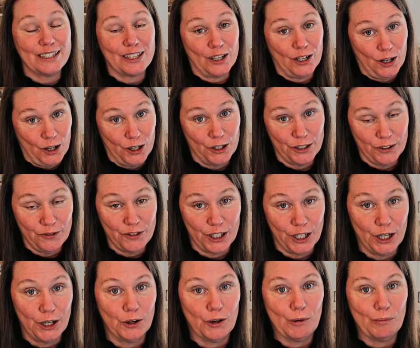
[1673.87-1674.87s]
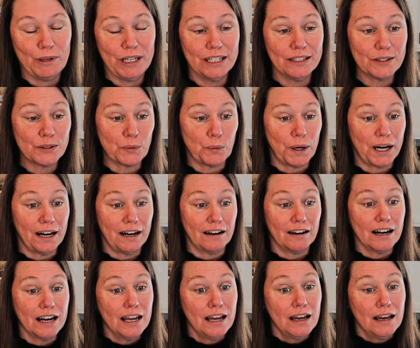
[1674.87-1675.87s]
the heart of the home. It's
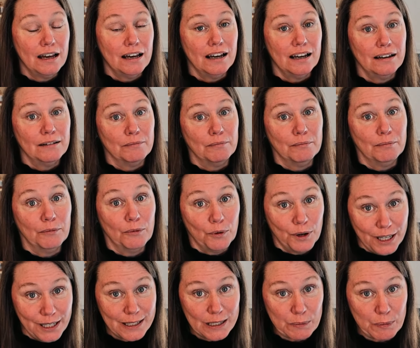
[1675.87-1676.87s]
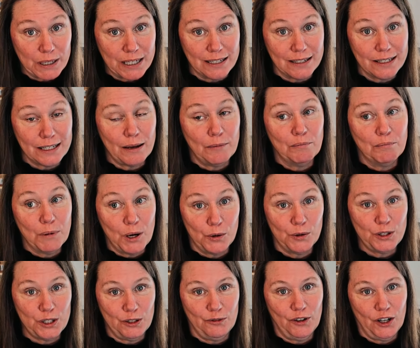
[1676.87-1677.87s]
where we spend
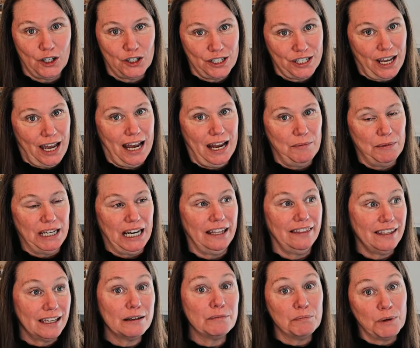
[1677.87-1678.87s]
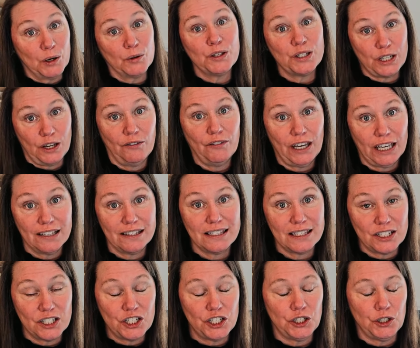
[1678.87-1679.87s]
most of our time, and I think most of
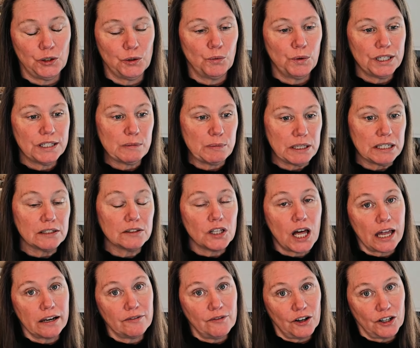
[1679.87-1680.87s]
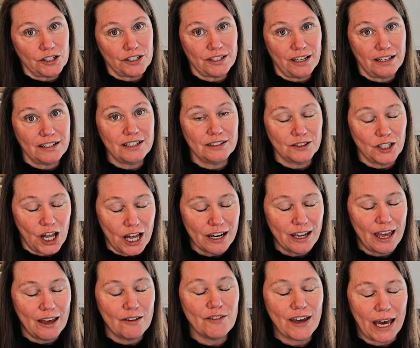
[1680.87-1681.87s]
us do. We spend a lot of
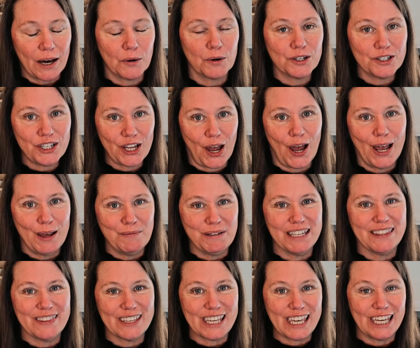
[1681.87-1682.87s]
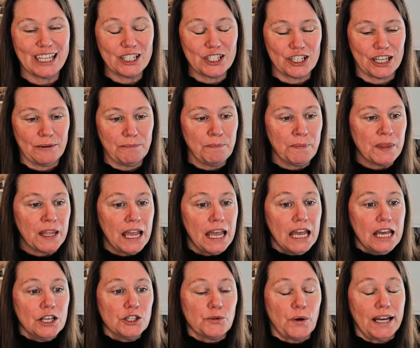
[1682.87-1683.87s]
our time in the kitchen.
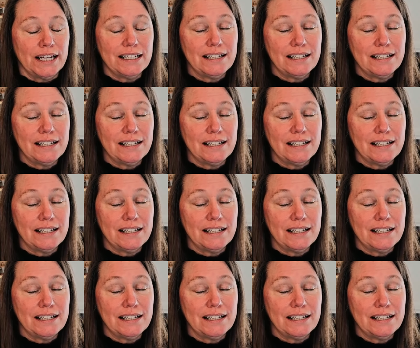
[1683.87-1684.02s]
So I